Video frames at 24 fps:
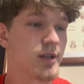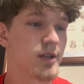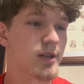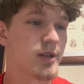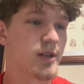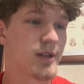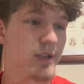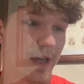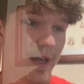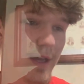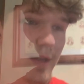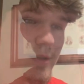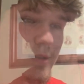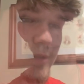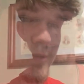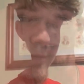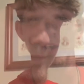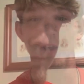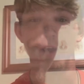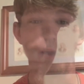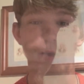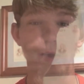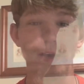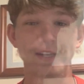Yeah,
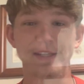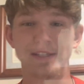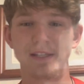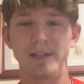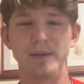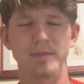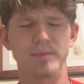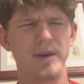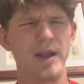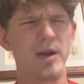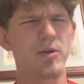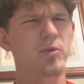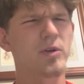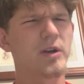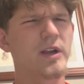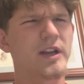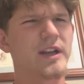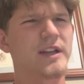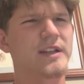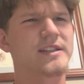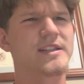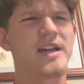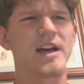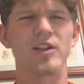all right, team. Now we're
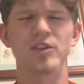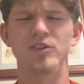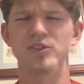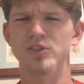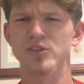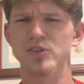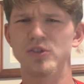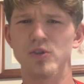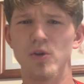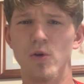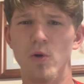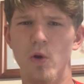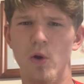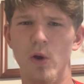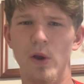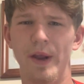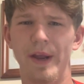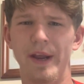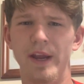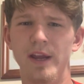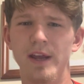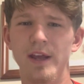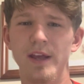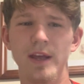gonna tell a
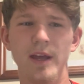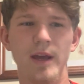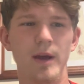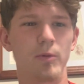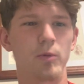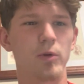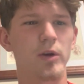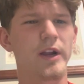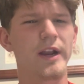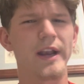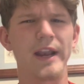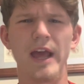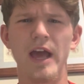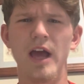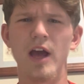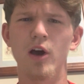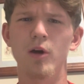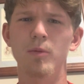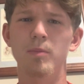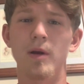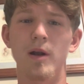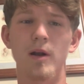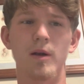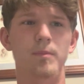story and we're gonna
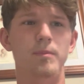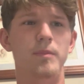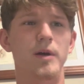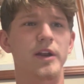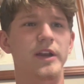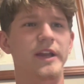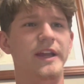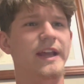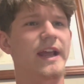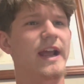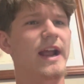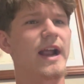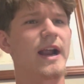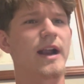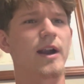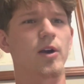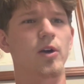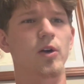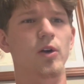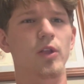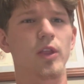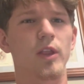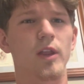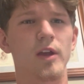help our buddy
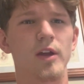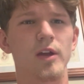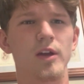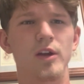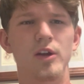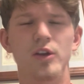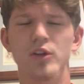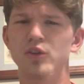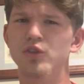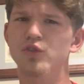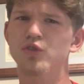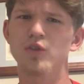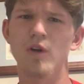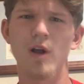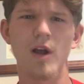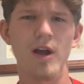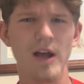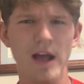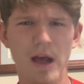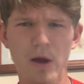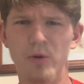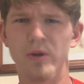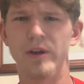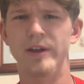Harold draw
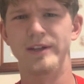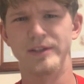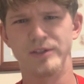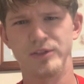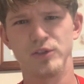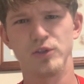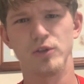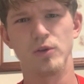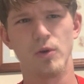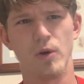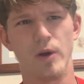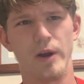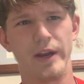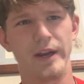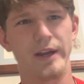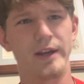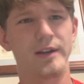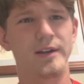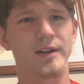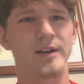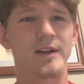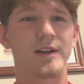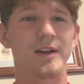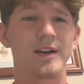out his story.
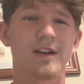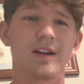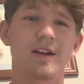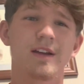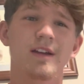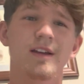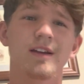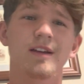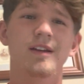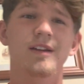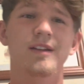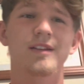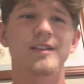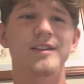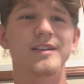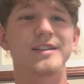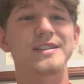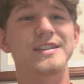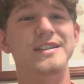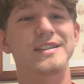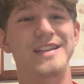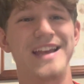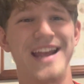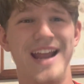
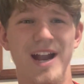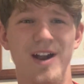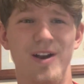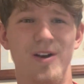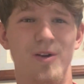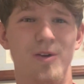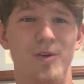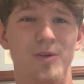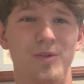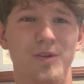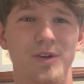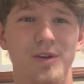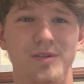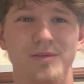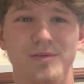This is Harold.